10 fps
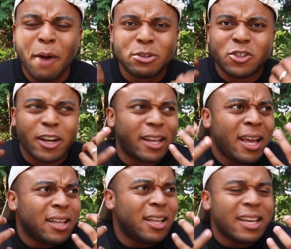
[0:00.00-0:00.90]
I would start
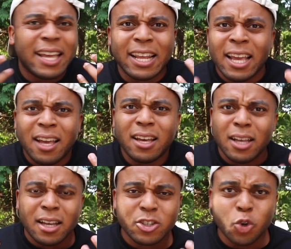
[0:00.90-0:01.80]
getting
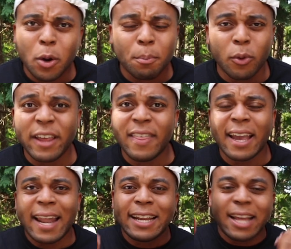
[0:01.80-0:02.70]
short
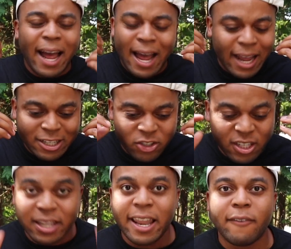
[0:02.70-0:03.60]
breathing, and I, I just
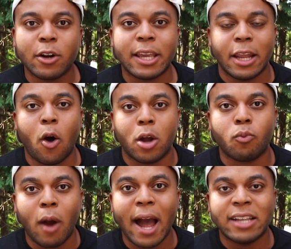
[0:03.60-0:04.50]
could never get on
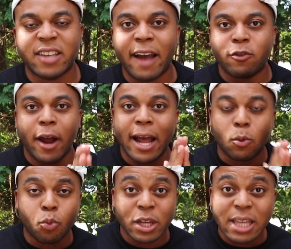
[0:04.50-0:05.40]
rides after I had a
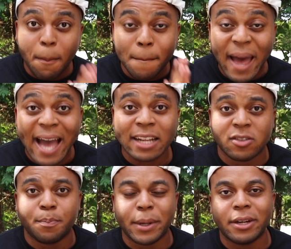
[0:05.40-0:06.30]
really bad
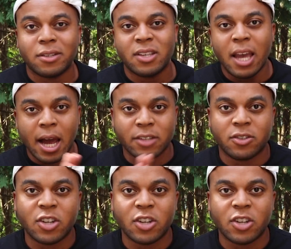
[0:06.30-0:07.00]
experience as a